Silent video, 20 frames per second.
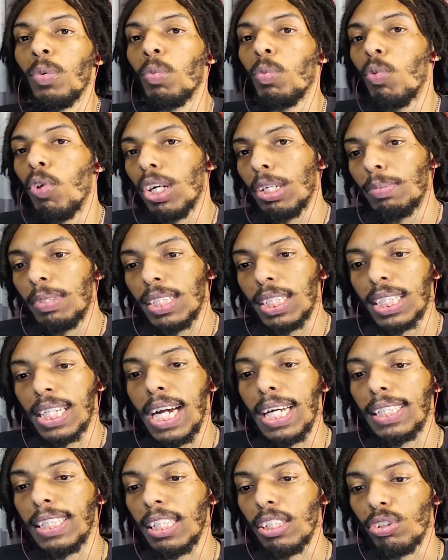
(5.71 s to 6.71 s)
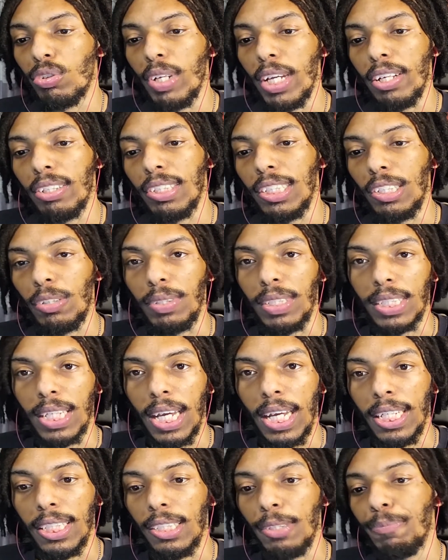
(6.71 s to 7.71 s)
Welcome to the Content Creator Series,
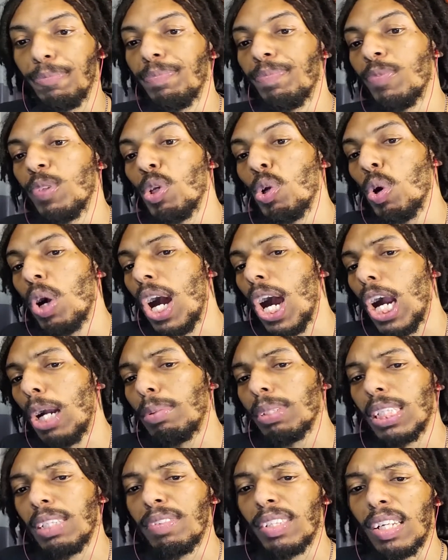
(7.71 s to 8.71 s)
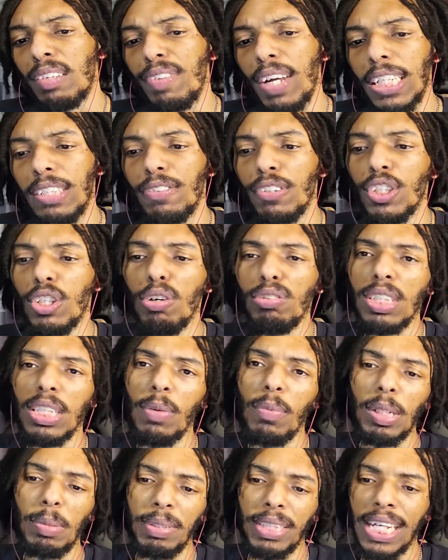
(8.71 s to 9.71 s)
guys. I'll be giving advice for those
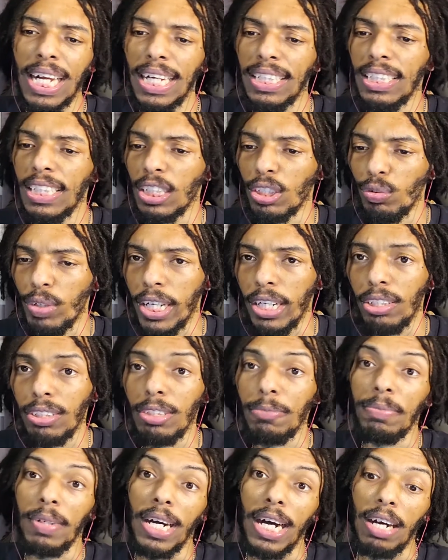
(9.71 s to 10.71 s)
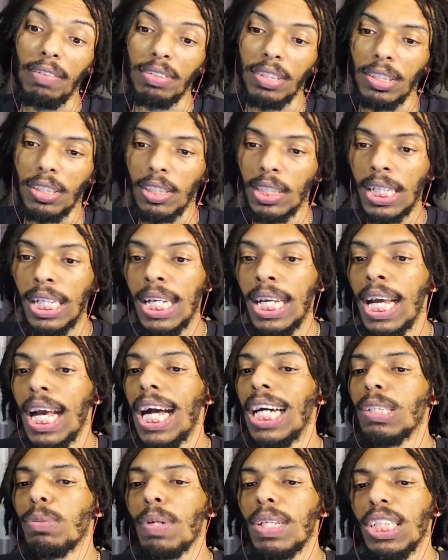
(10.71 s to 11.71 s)
that want to be content creators, obviously,
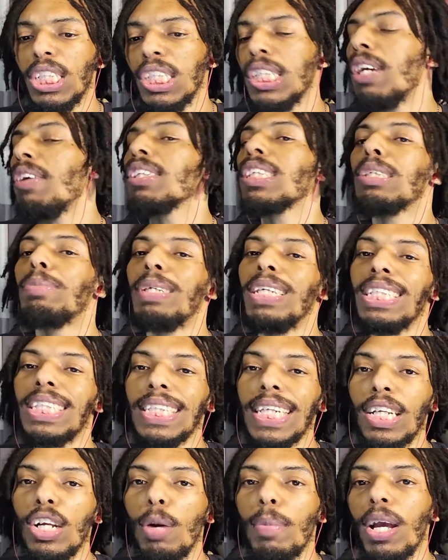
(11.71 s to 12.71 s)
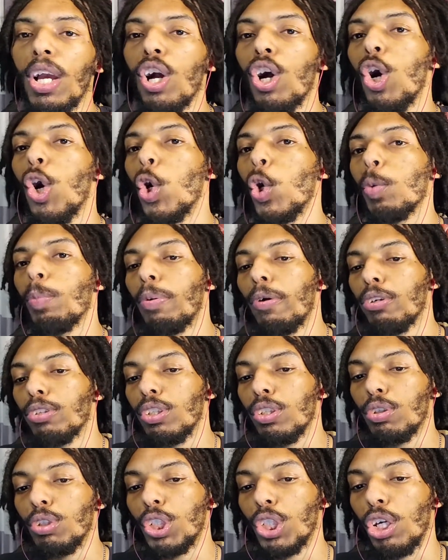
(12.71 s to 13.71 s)
as well as sharing some insight on my own
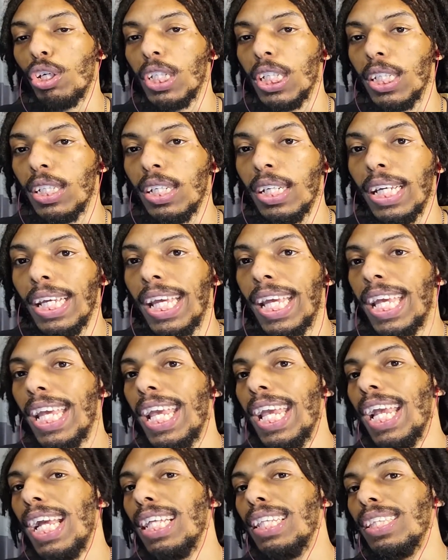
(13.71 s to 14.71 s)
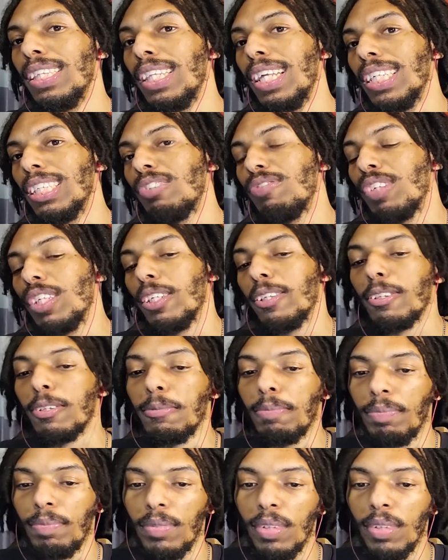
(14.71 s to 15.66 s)
personal journey in this field.